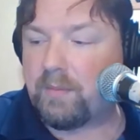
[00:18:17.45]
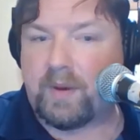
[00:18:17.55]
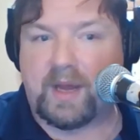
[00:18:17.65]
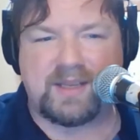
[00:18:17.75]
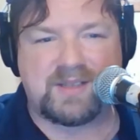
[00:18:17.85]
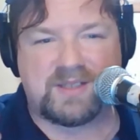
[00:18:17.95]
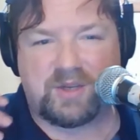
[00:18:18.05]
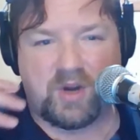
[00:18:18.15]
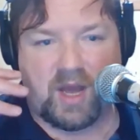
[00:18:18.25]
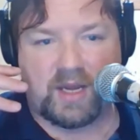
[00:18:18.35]
but
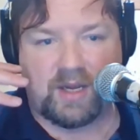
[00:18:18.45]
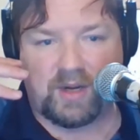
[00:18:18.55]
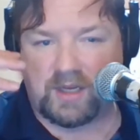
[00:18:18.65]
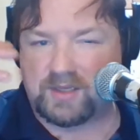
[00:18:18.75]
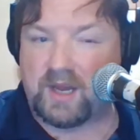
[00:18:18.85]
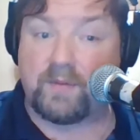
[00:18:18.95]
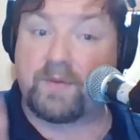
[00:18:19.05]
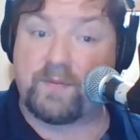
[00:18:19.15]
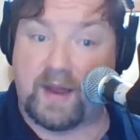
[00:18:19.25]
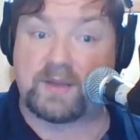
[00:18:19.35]
you're not hearing a ton of
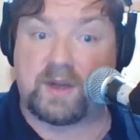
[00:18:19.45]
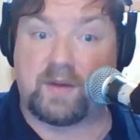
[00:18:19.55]
effects.